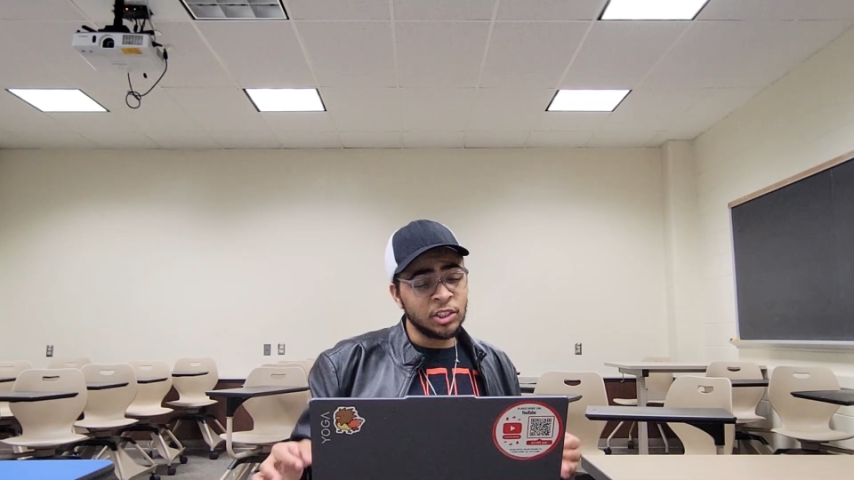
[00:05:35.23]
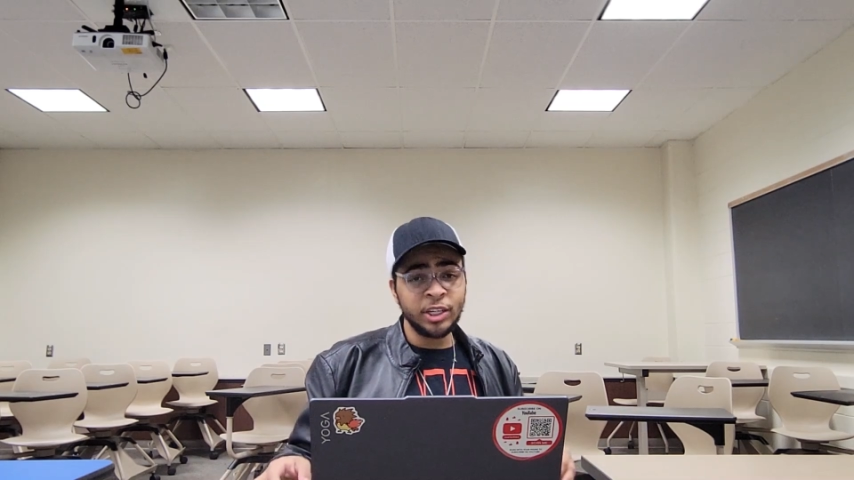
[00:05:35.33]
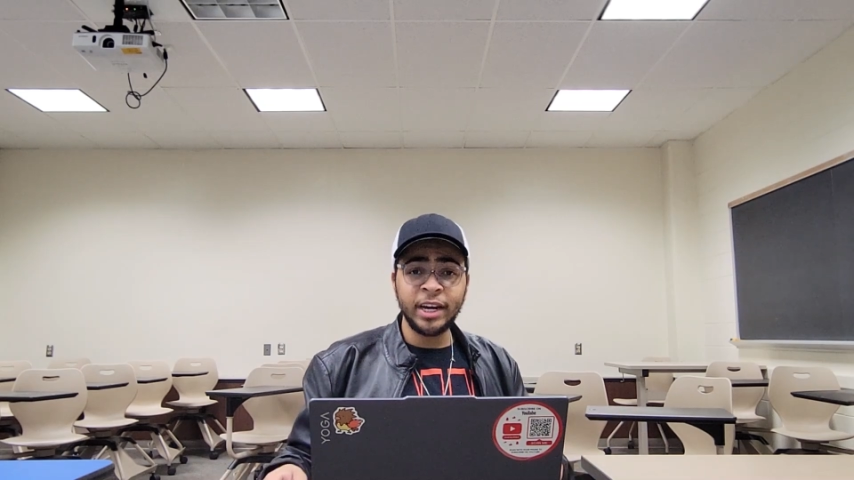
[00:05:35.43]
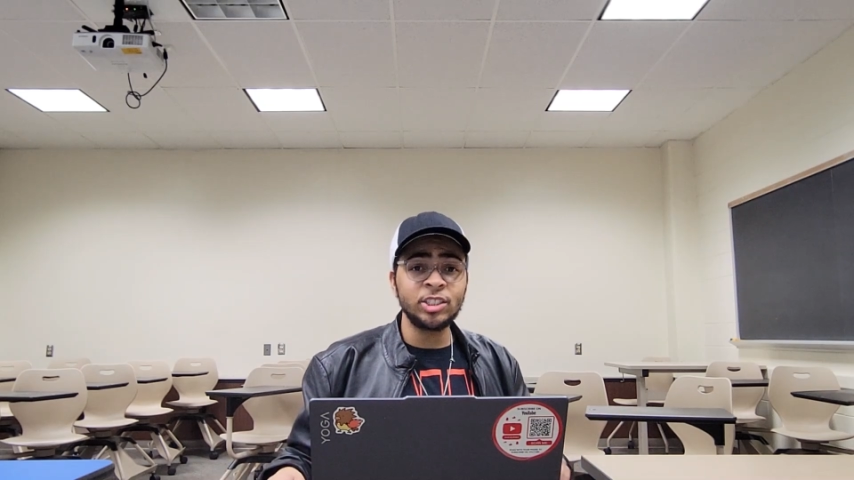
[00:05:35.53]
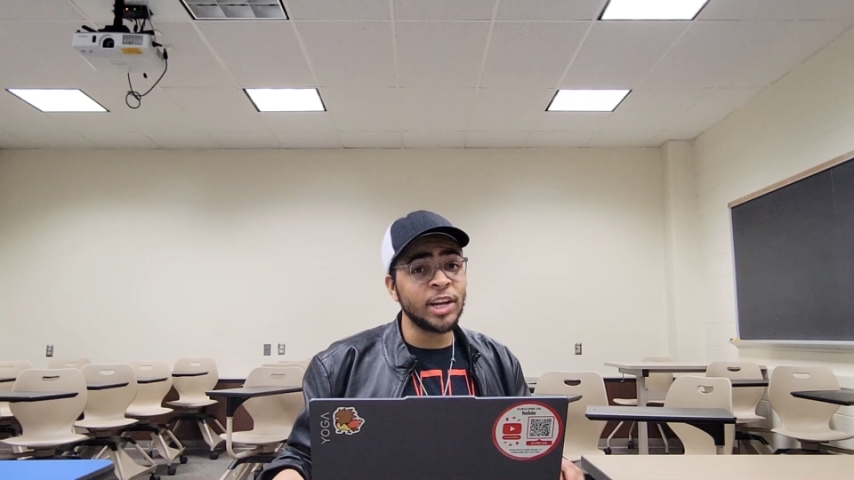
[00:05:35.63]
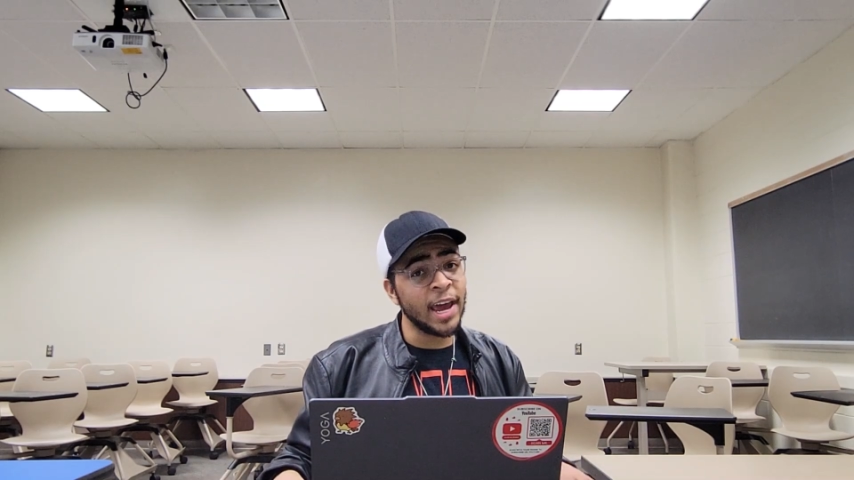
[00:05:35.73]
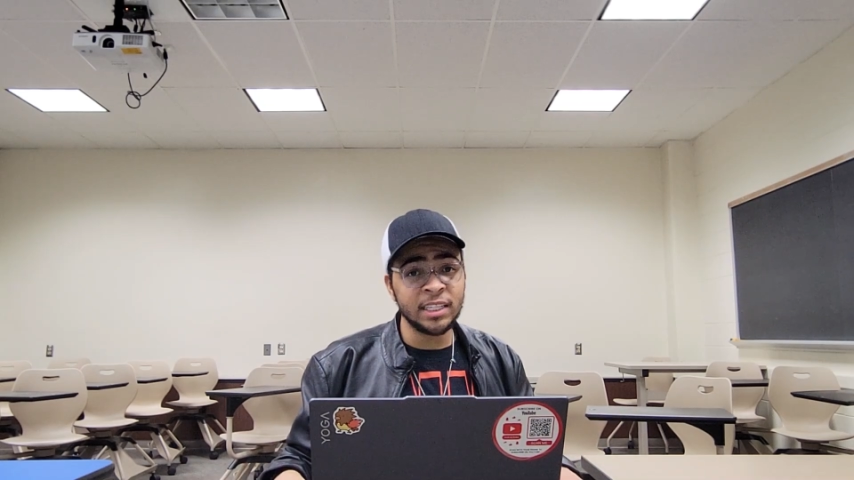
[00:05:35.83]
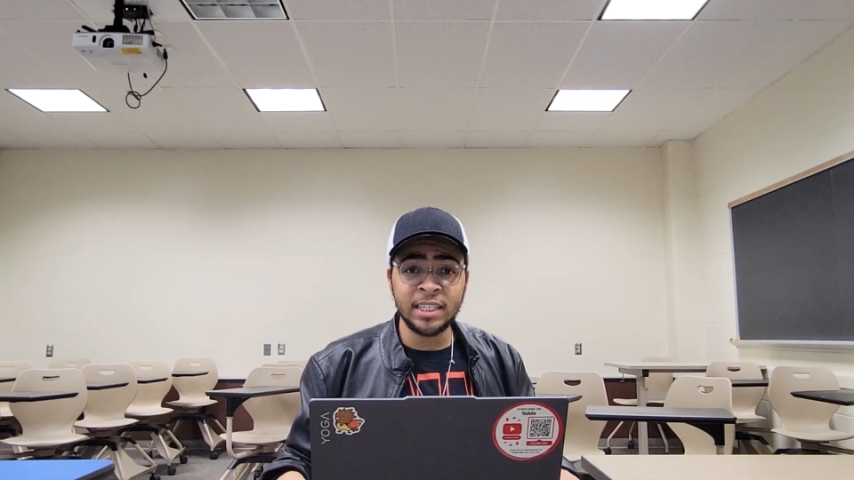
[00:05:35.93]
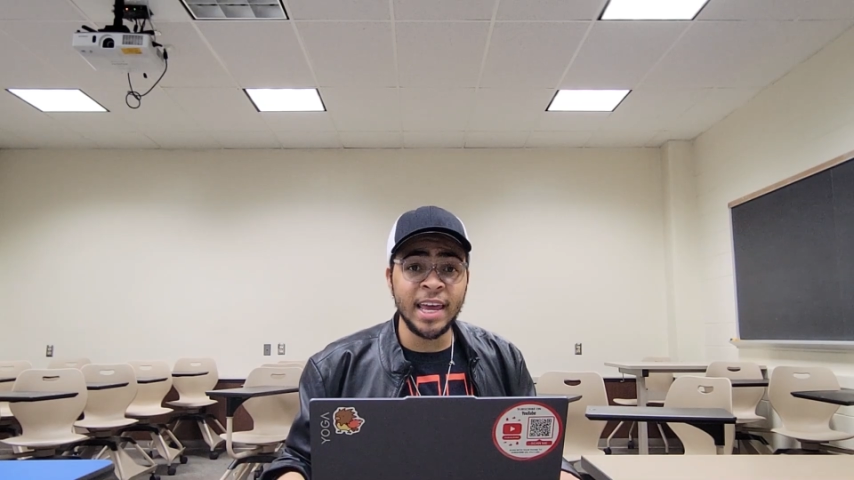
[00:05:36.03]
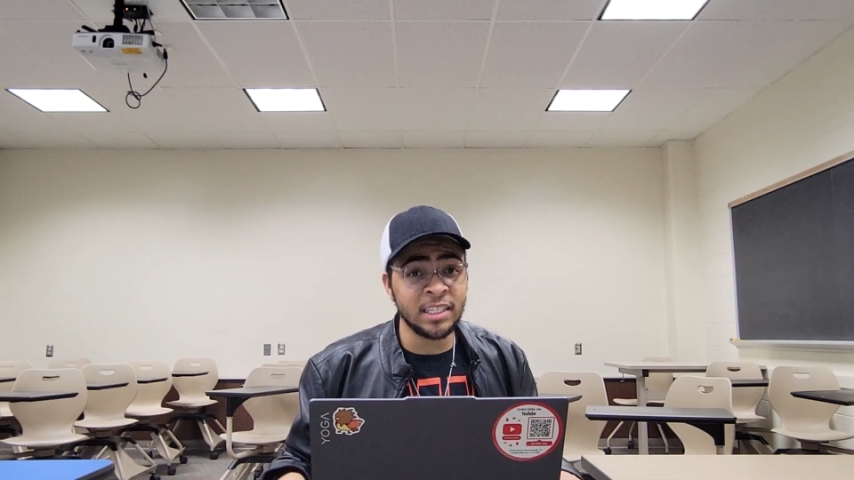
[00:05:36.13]
Janet
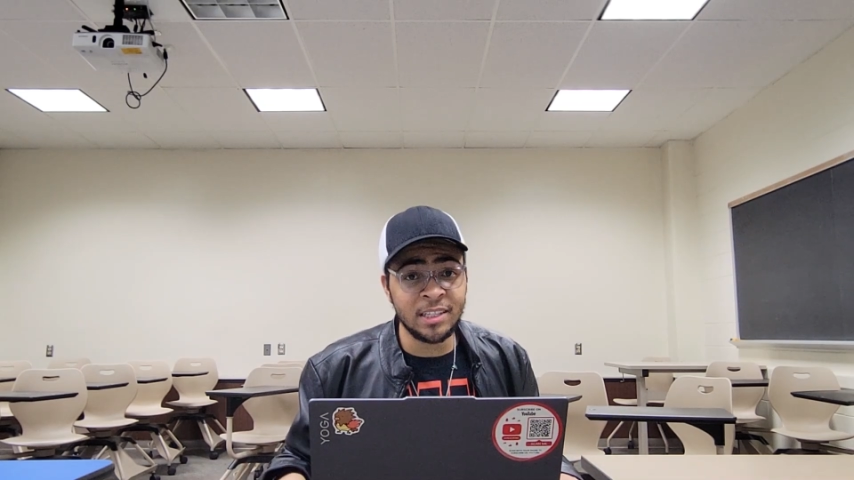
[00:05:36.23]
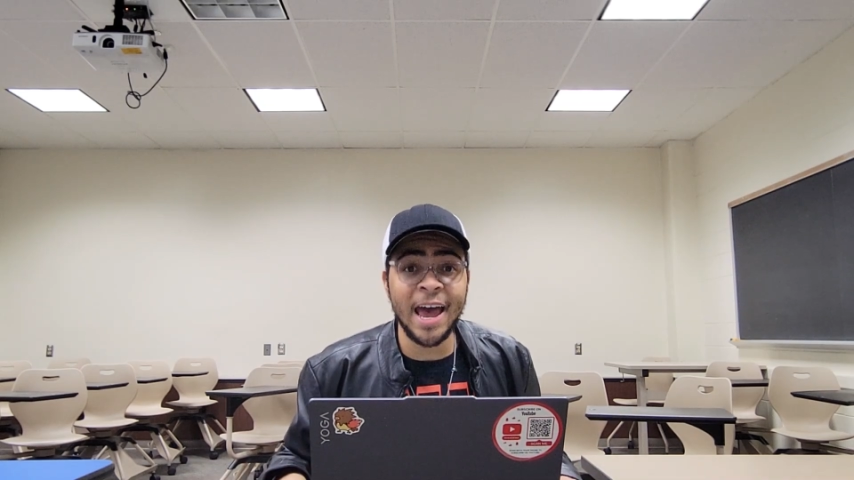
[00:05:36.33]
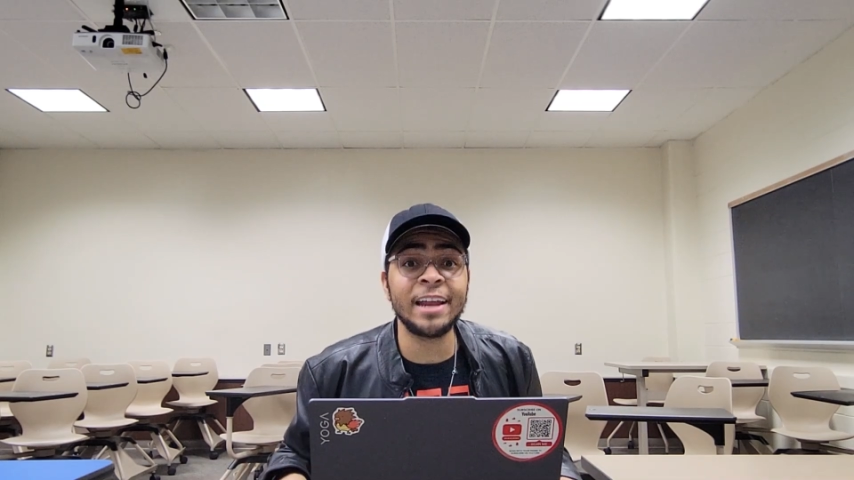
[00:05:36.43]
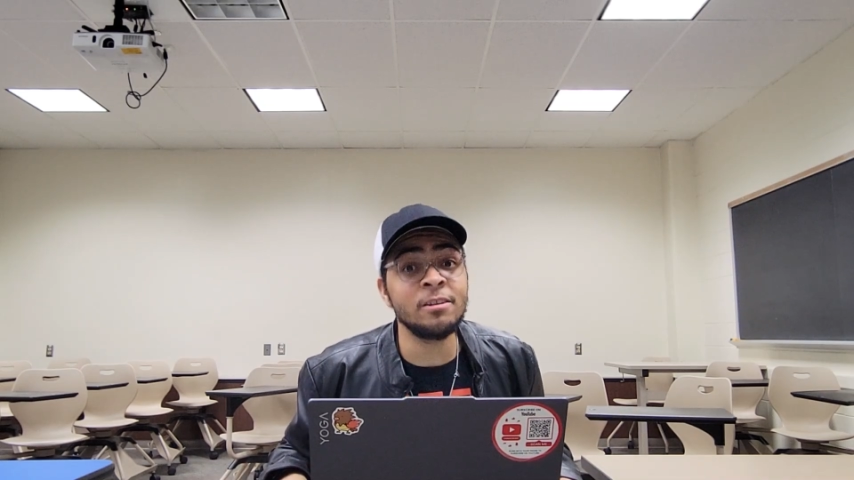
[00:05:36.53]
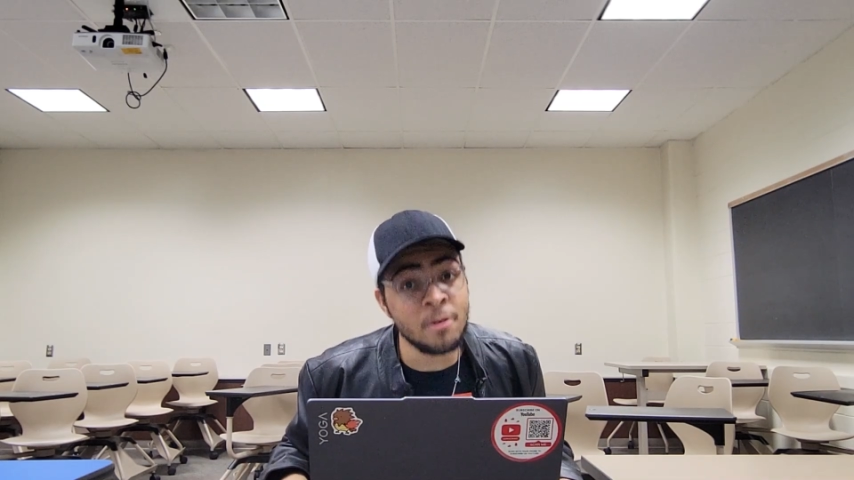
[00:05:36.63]
Jackson is that.